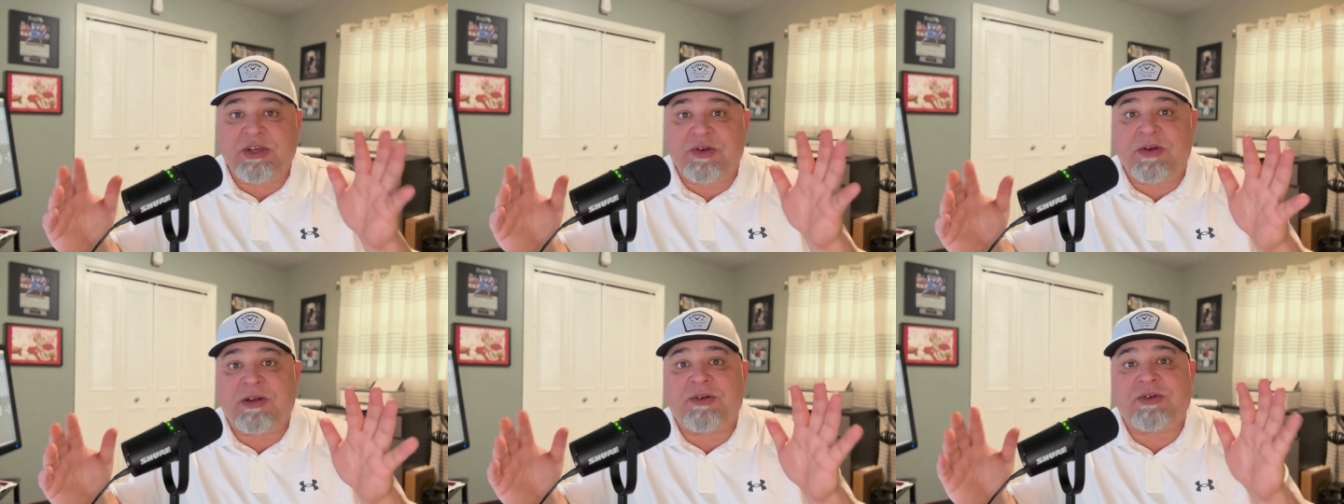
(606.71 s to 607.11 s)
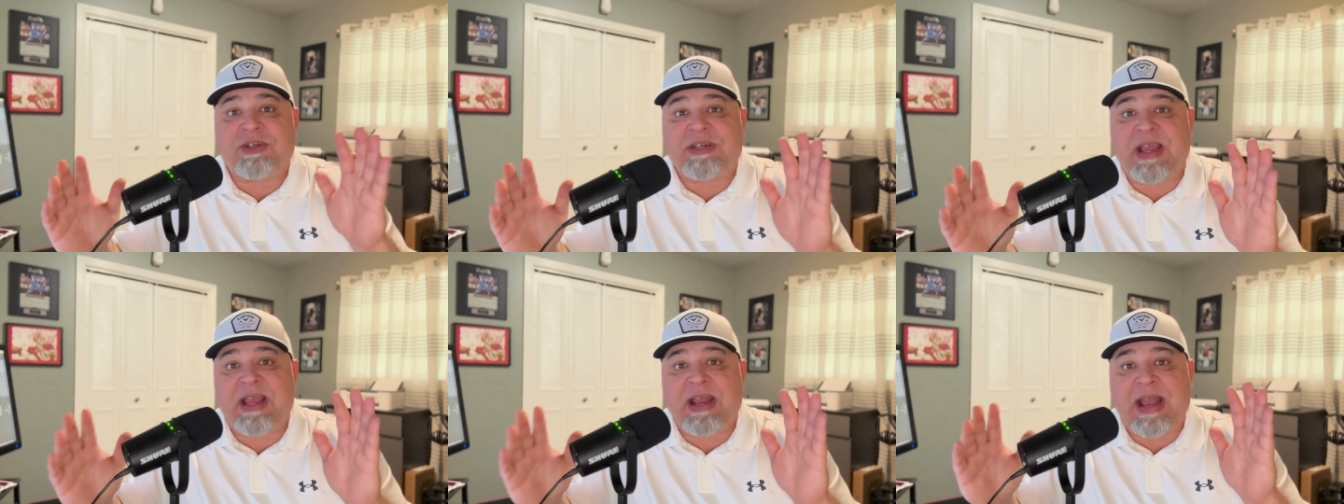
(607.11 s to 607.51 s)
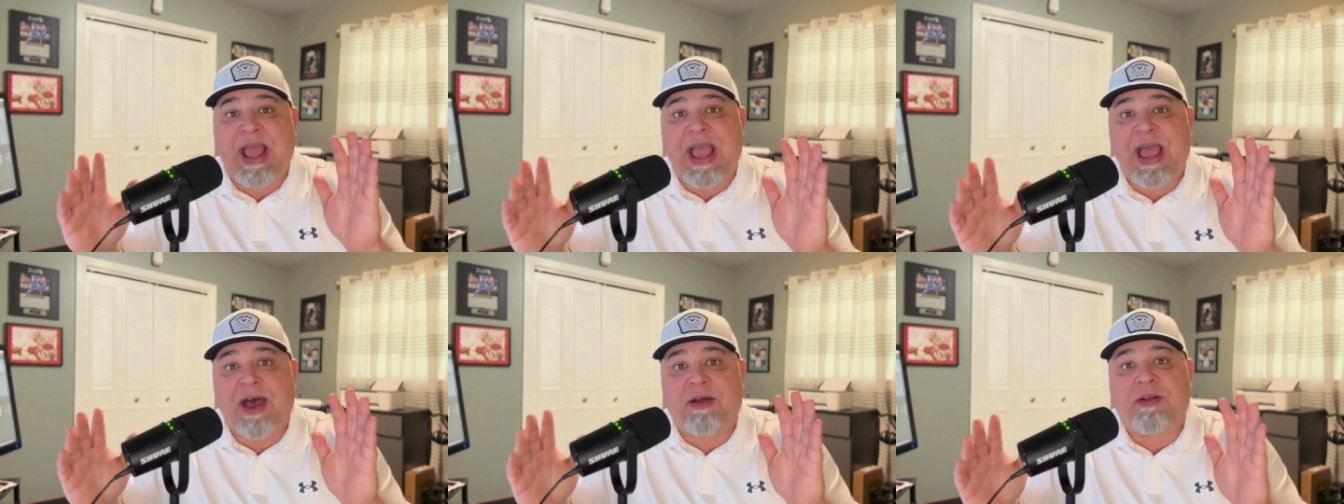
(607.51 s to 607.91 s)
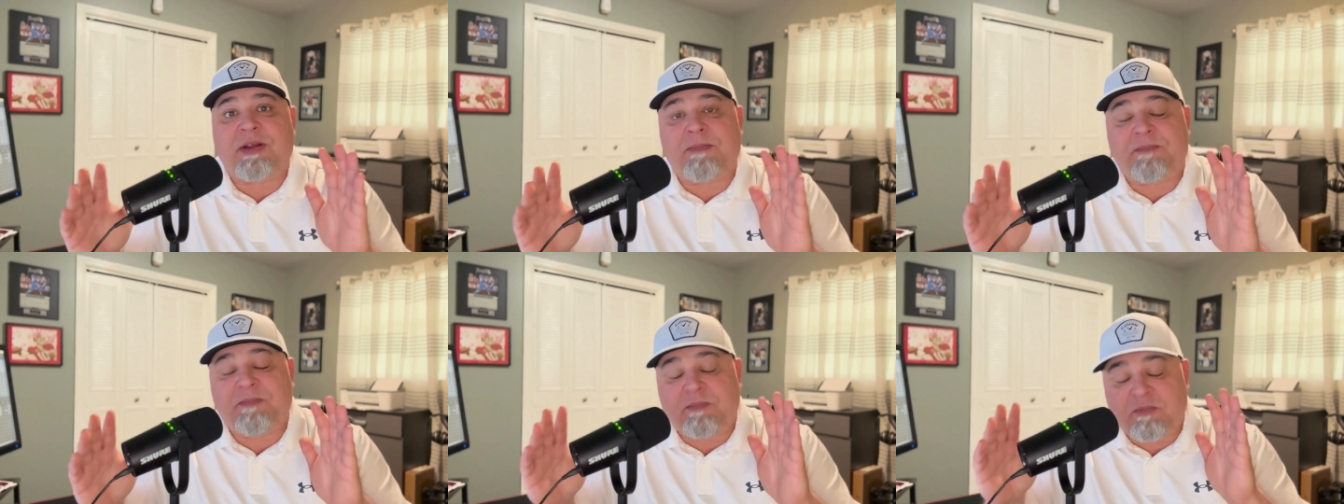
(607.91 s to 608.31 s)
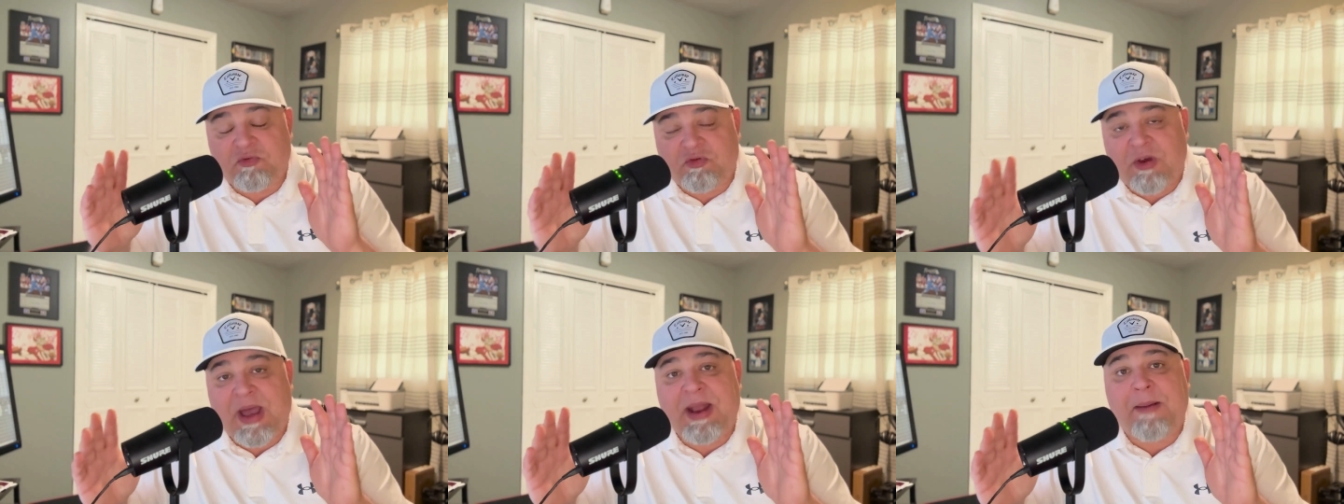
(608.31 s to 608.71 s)
you understand how to
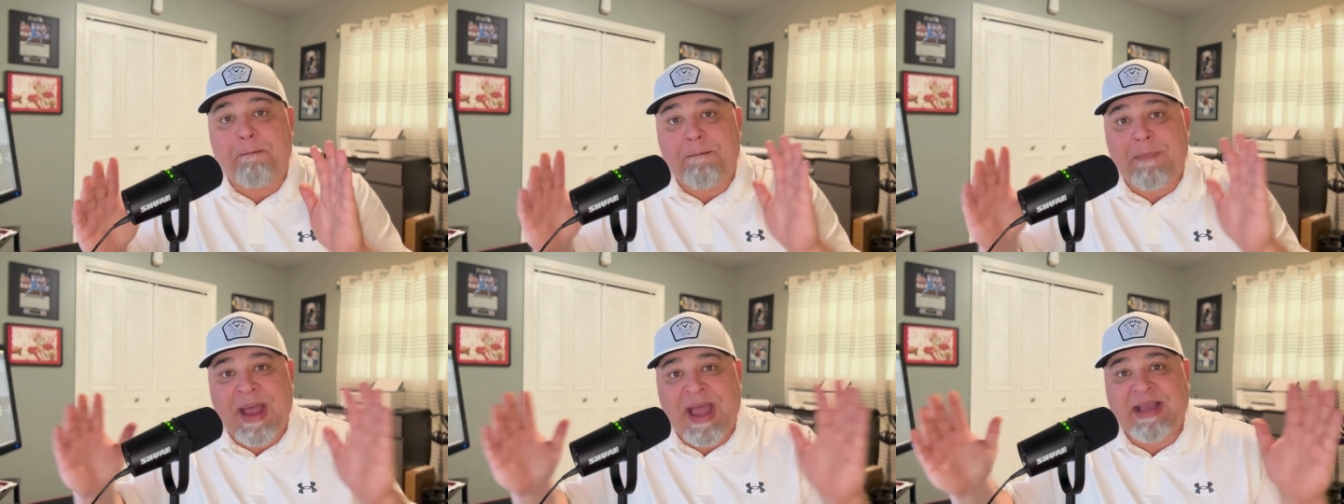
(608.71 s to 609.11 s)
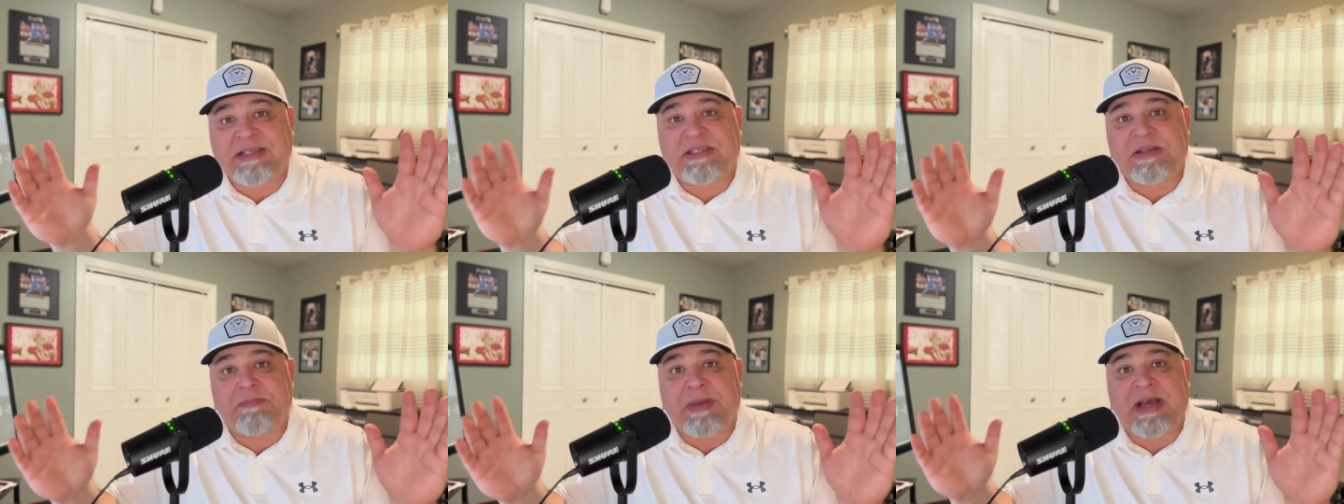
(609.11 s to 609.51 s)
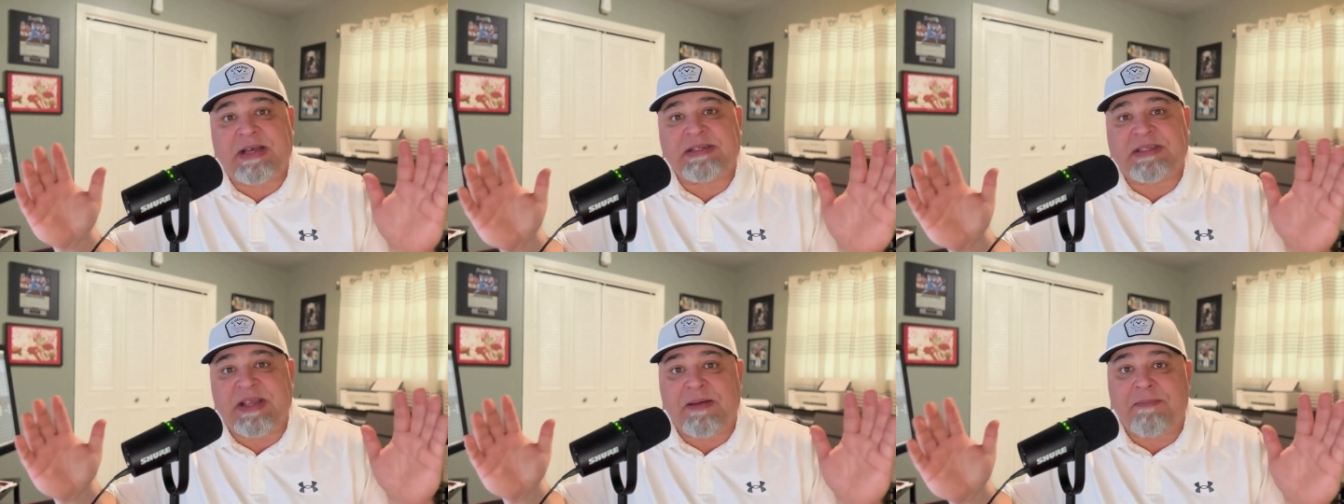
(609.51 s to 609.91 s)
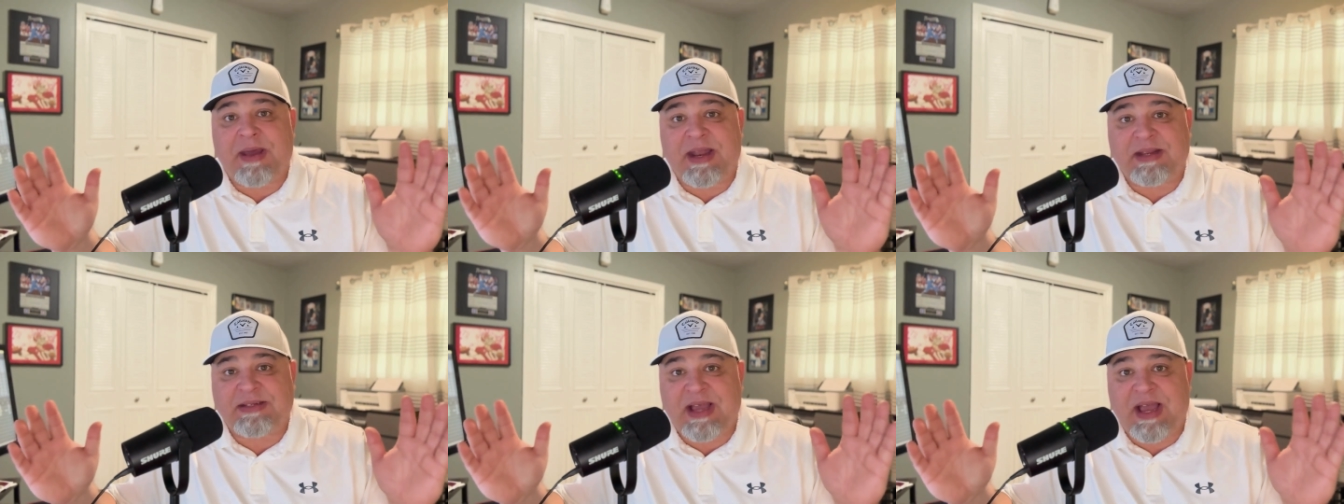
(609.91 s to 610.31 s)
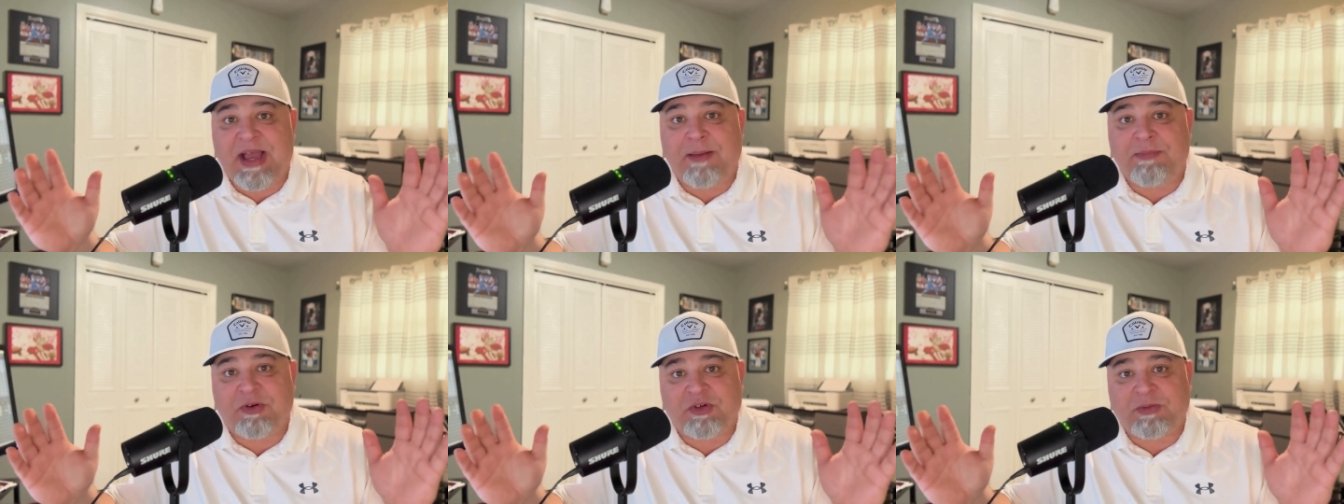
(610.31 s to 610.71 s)
try to maximize the amount of
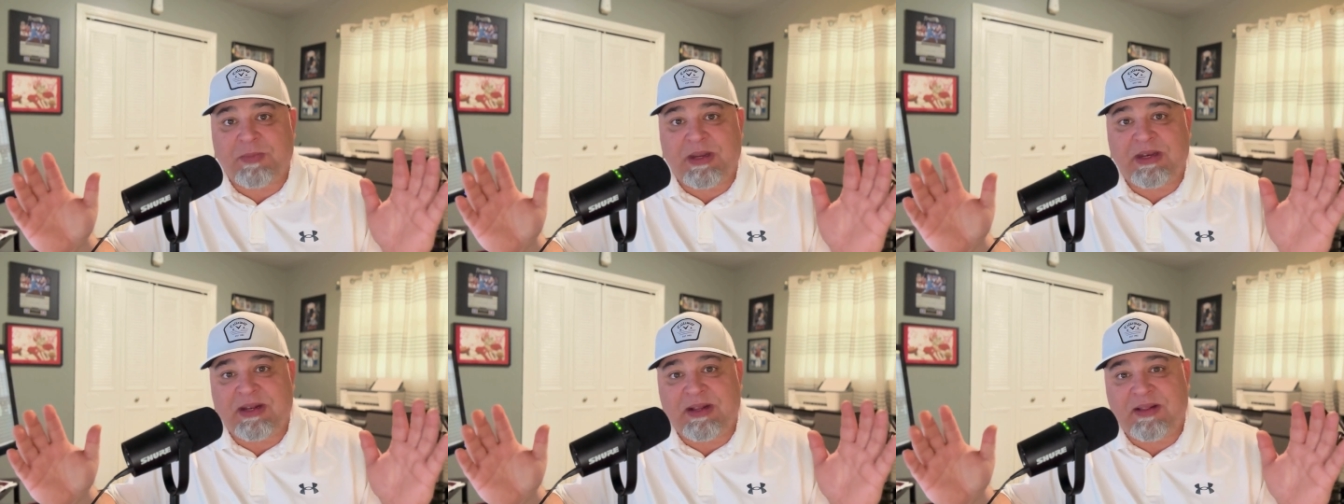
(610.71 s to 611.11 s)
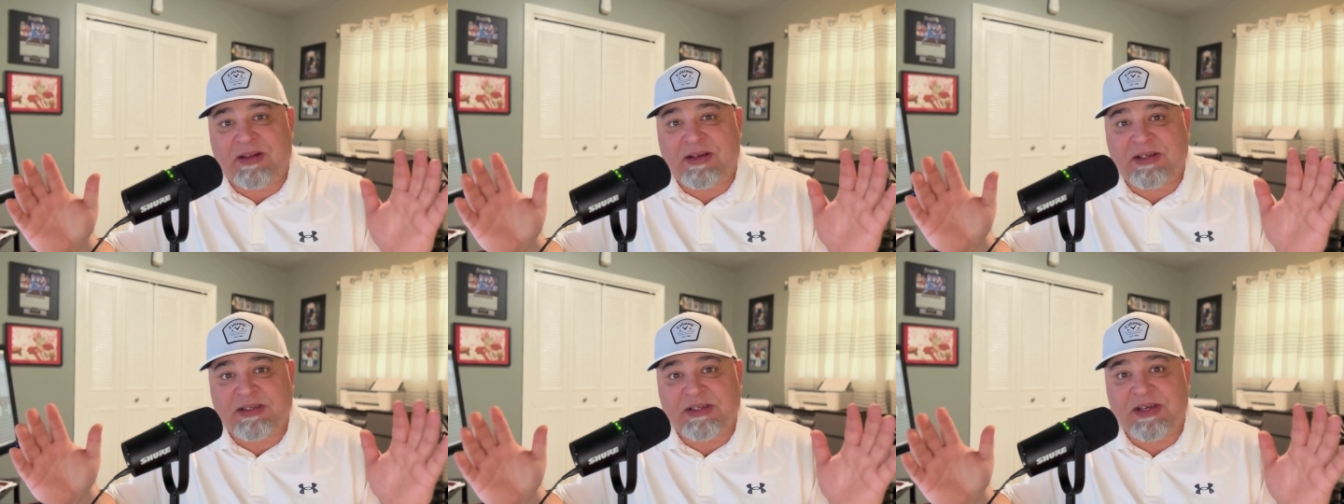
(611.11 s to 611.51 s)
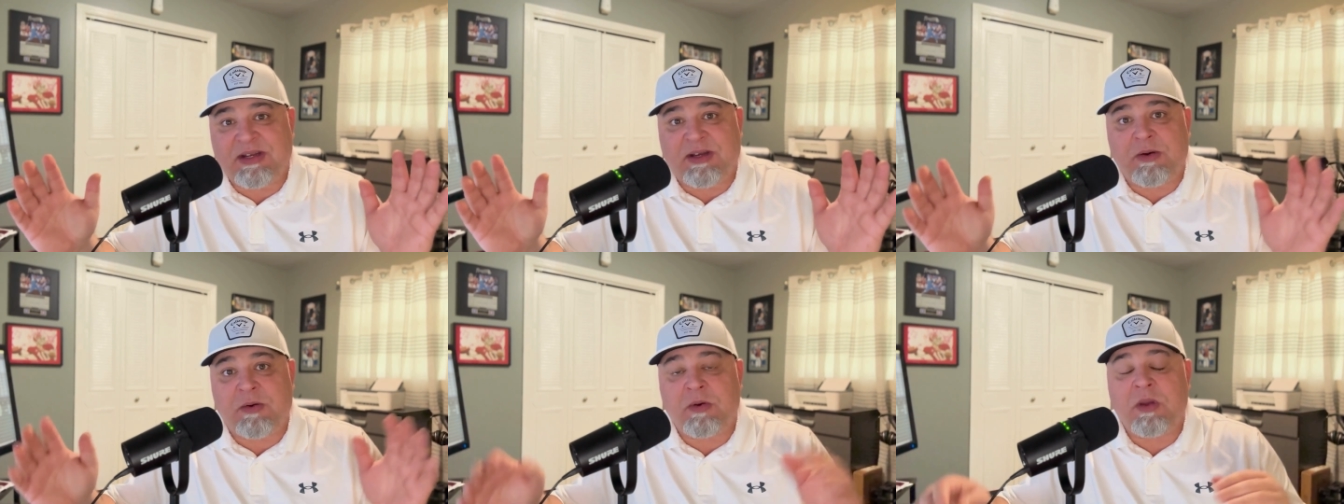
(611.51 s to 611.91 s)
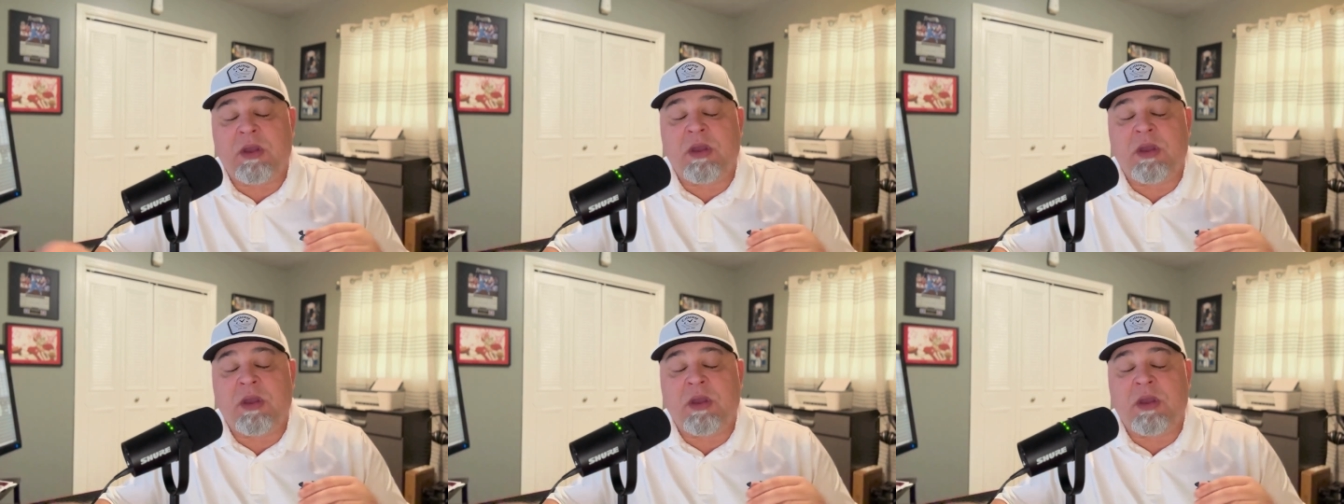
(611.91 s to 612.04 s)
time you're spending in the casino,